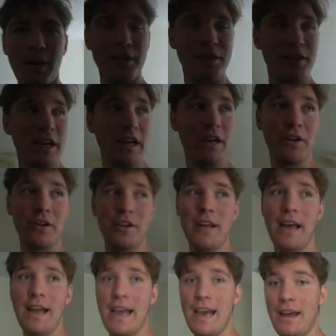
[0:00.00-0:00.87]
my
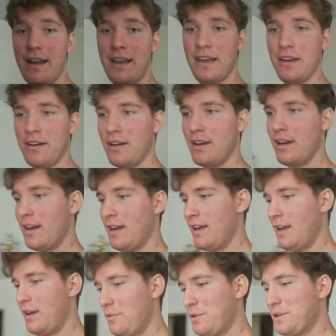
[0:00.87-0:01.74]
childhood I had here,
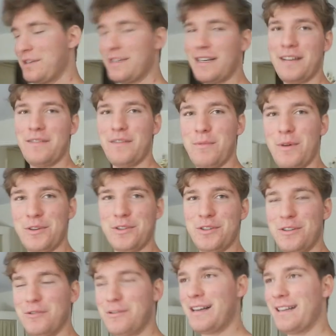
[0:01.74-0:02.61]
which is kind of
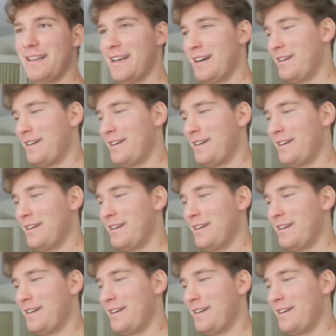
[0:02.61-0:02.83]
emotional right